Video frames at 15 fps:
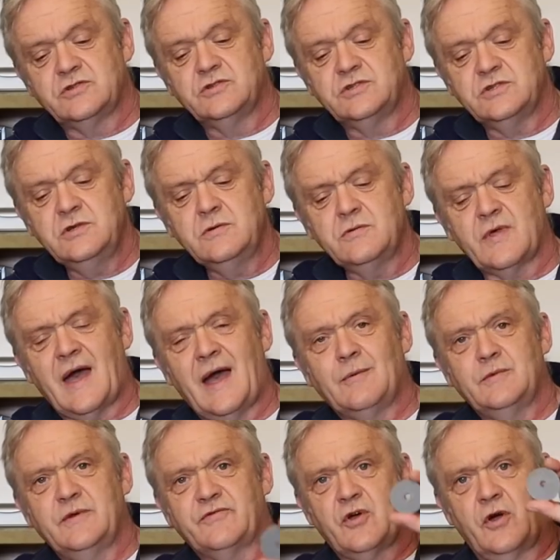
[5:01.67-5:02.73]
and to do
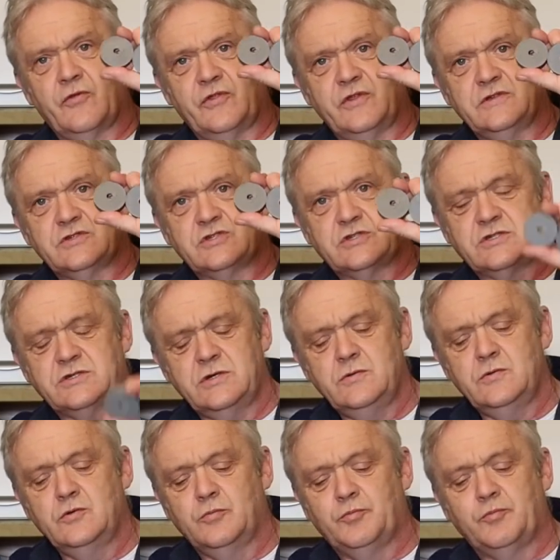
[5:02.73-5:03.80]
that we've got got these
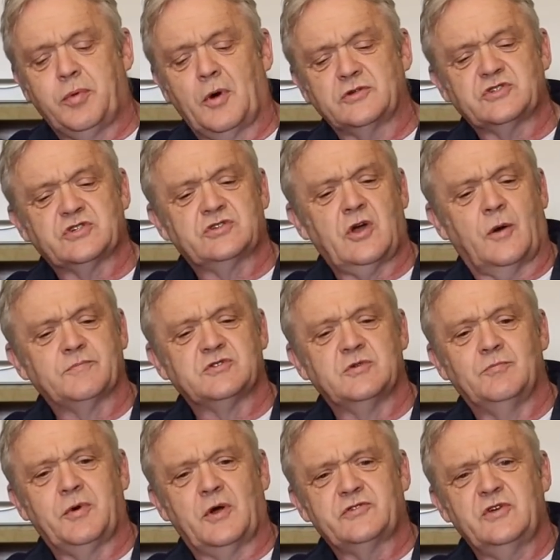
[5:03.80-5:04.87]
two bots,
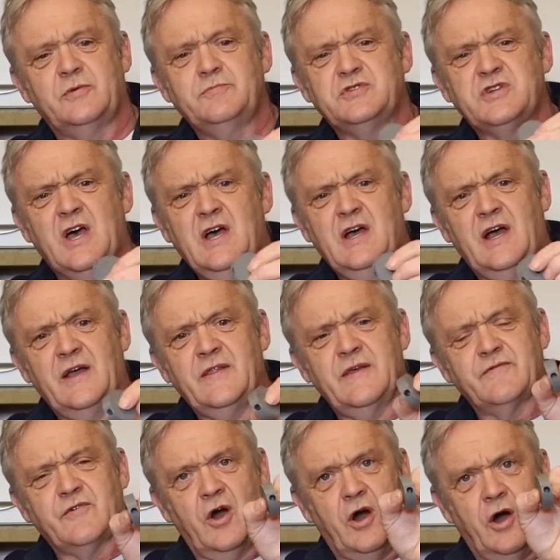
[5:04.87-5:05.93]
tops and bottoms,
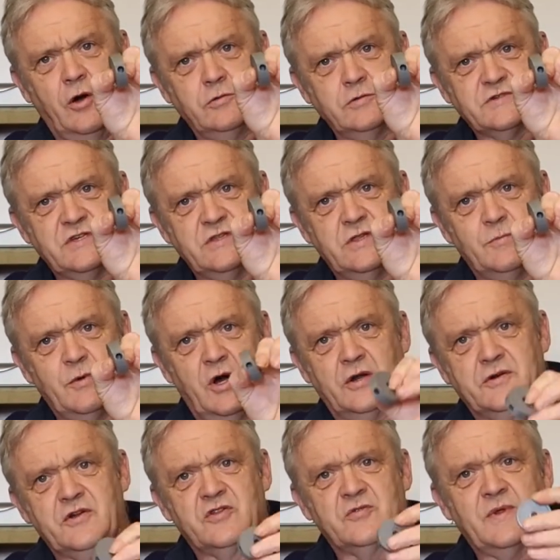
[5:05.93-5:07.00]
and they've got holes in them
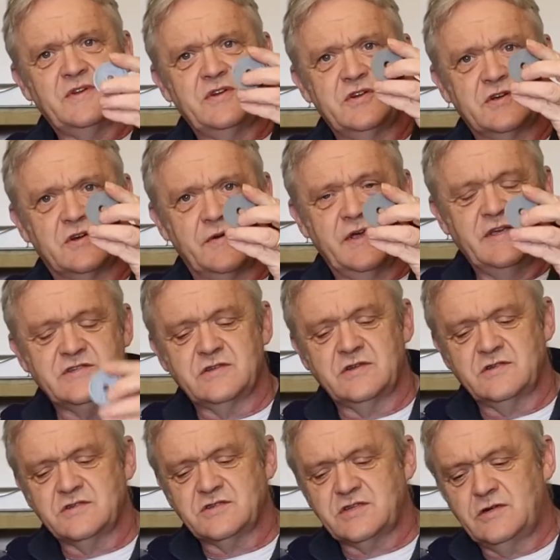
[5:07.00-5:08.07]
120 degrees
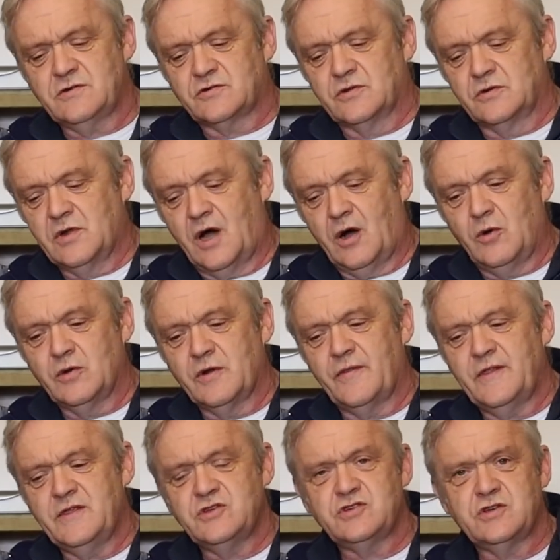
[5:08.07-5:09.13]
and a central hole,
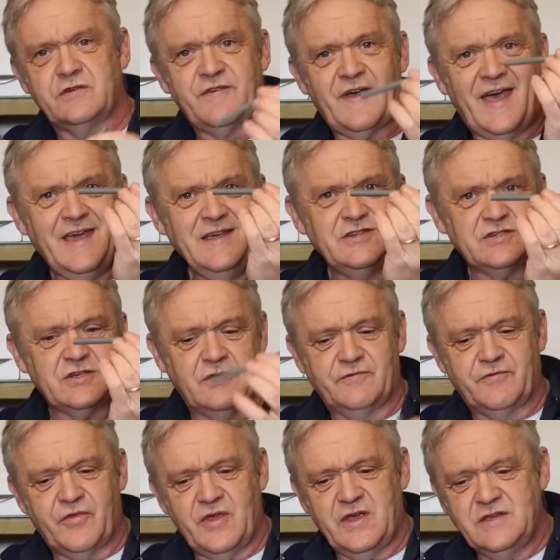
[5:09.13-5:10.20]
and then you should have eight
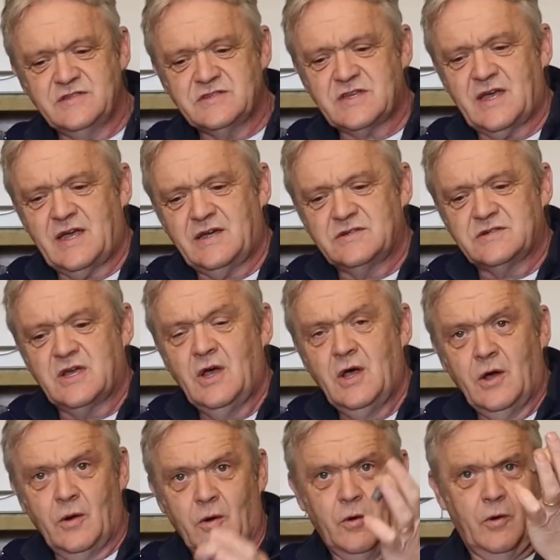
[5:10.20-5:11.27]
of these and
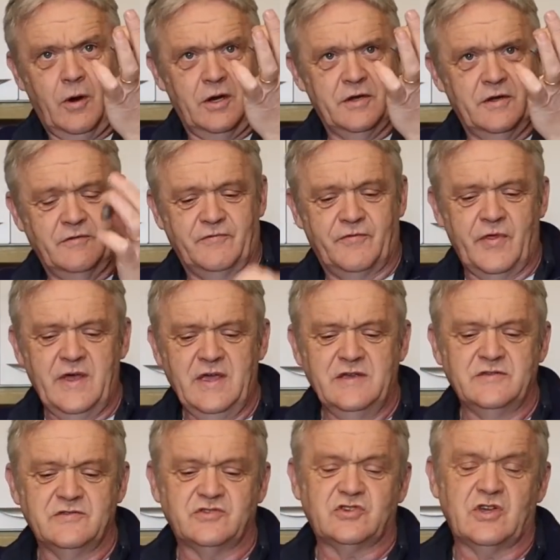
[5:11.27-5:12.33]
one of
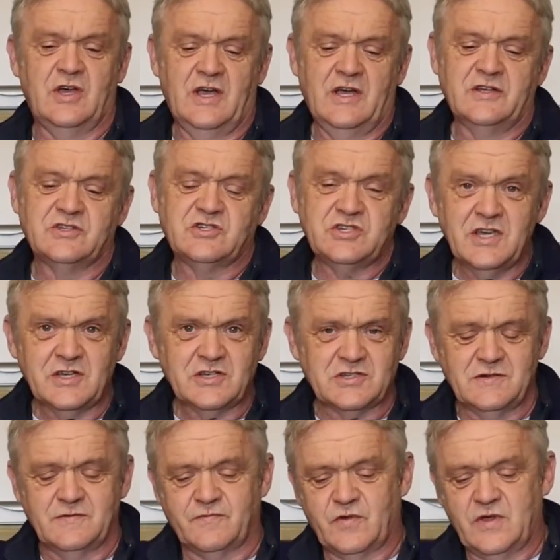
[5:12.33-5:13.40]
these.
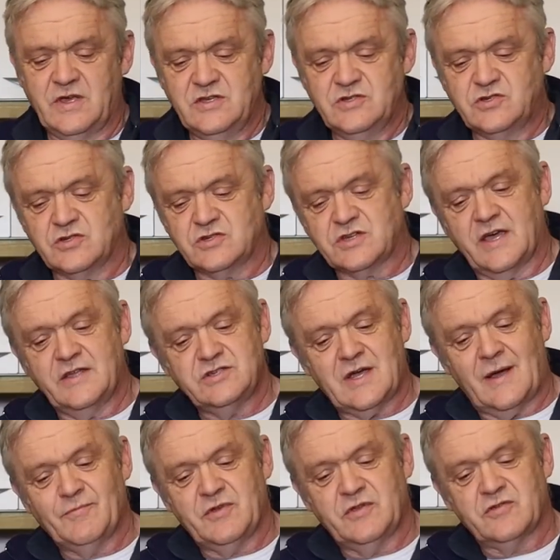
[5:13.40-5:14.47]
Six of these just
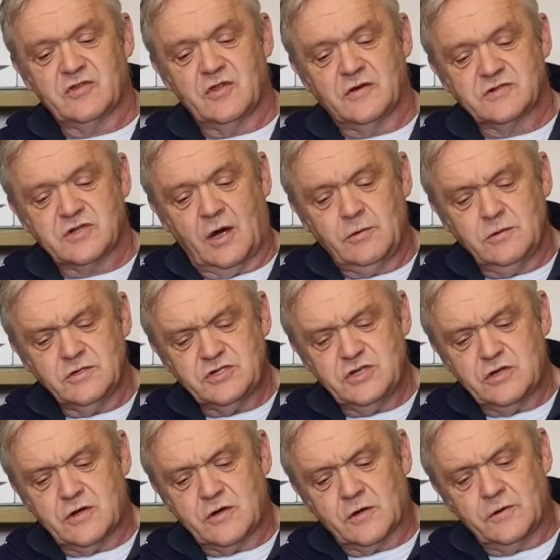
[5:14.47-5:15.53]
get jammed into those
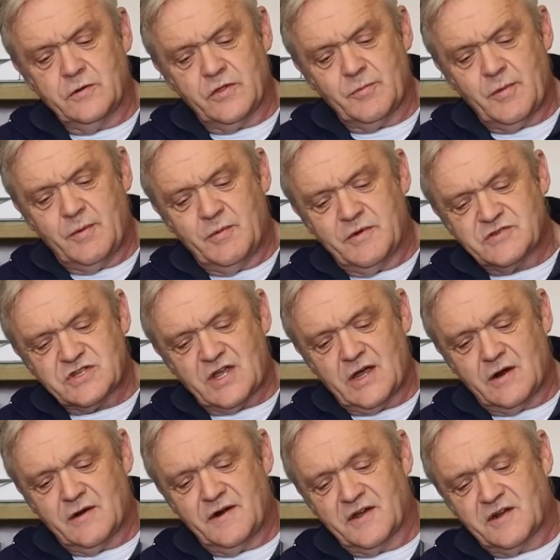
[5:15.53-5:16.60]
holes. You can glue them in with
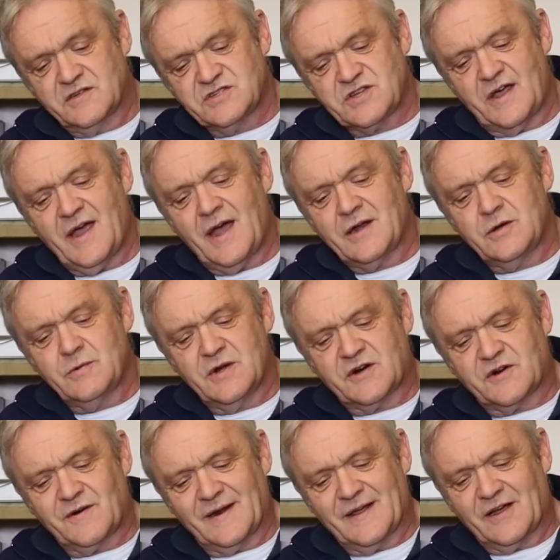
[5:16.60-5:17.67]
cyano
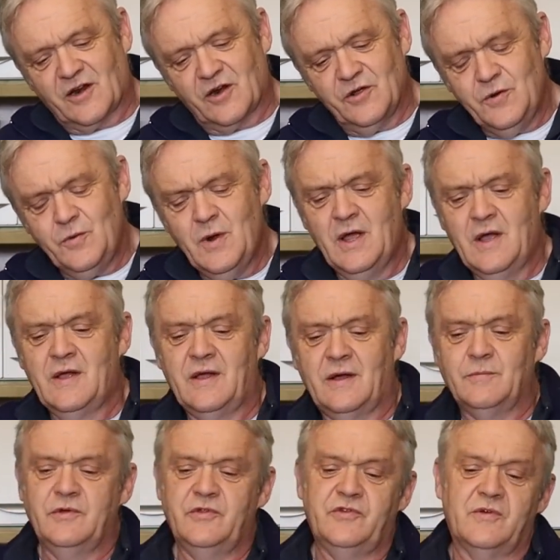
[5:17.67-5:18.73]
cyanoacrylic glue,
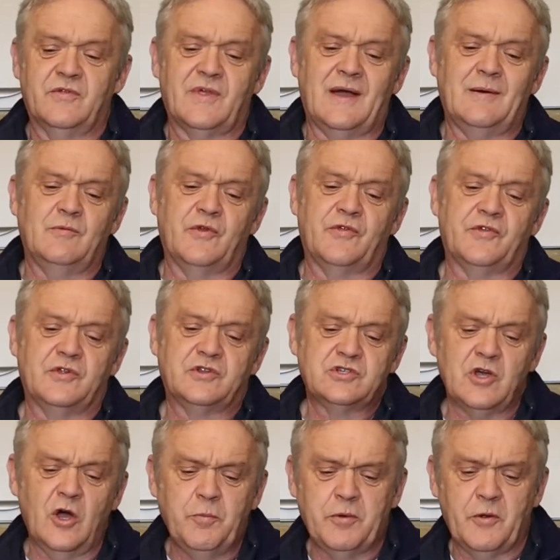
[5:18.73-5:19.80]
and we do that with the
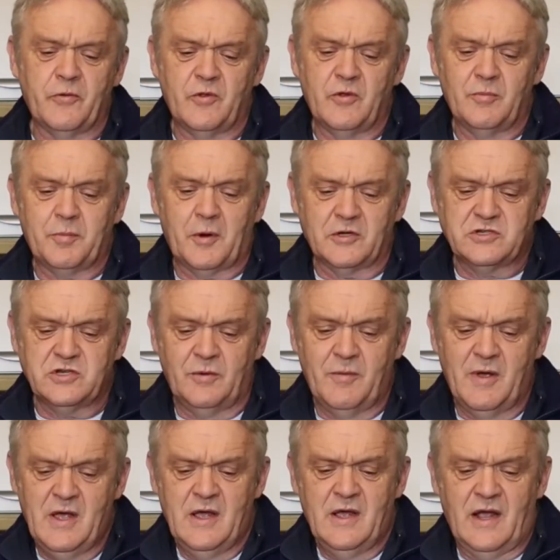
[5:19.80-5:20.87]
top and the
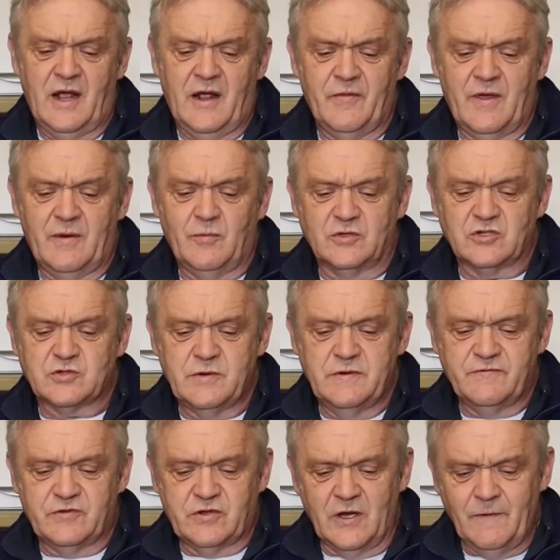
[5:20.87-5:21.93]
bottom, and then once
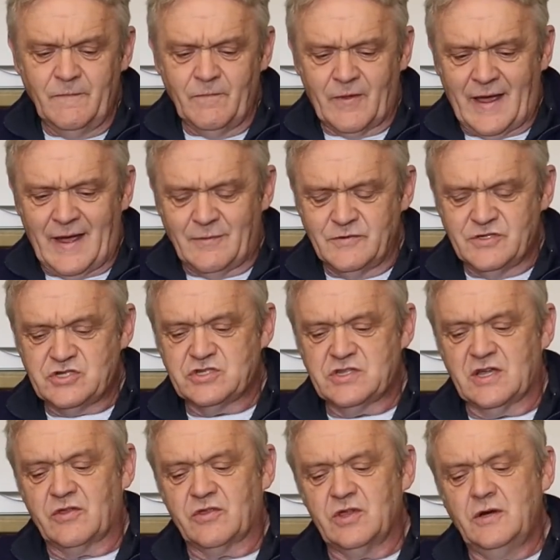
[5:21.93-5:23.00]
we've done that, we
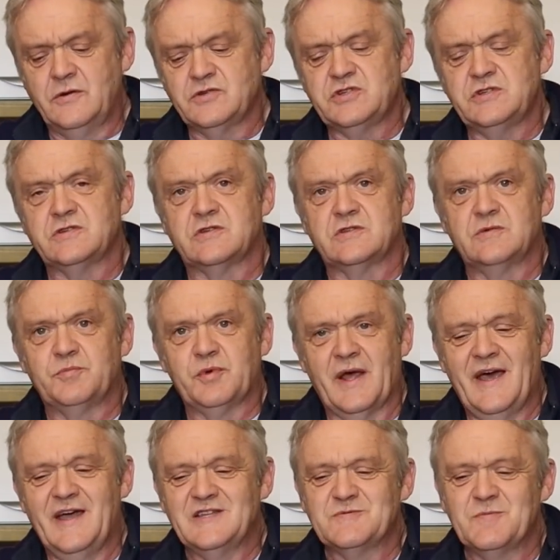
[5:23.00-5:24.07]
stick those into the
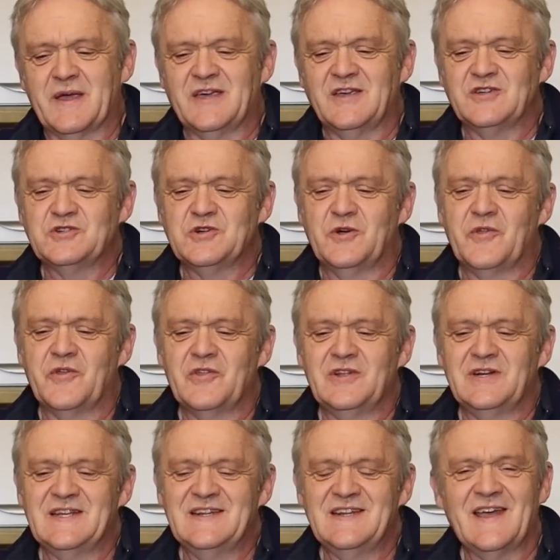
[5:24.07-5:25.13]
blades, making sure that
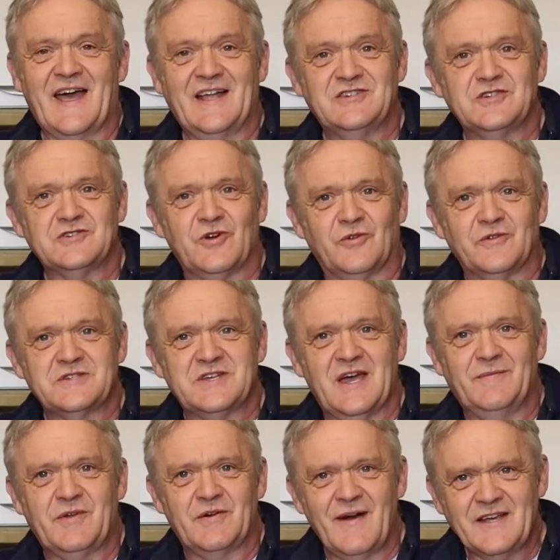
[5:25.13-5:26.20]
the leading edge is all the
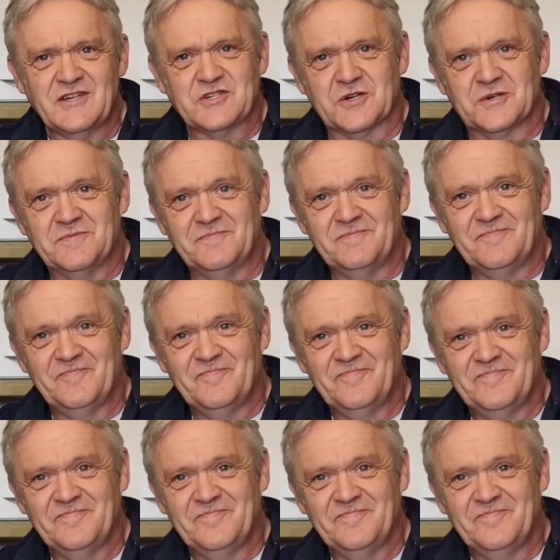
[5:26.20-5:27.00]
same direction.